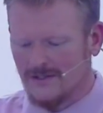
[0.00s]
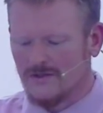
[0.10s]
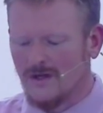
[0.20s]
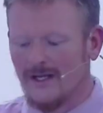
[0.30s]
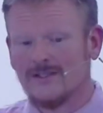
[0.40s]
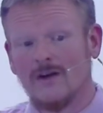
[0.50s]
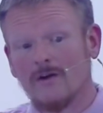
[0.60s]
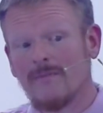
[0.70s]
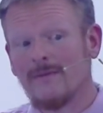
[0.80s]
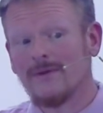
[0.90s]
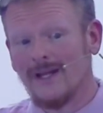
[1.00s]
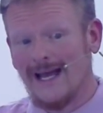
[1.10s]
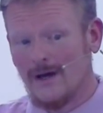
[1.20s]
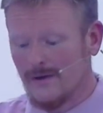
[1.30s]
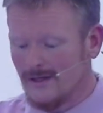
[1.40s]
to try and talk people
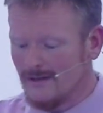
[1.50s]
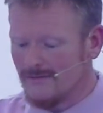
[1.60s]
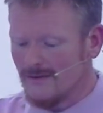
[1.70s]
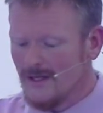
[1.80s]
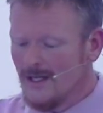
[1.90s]
out of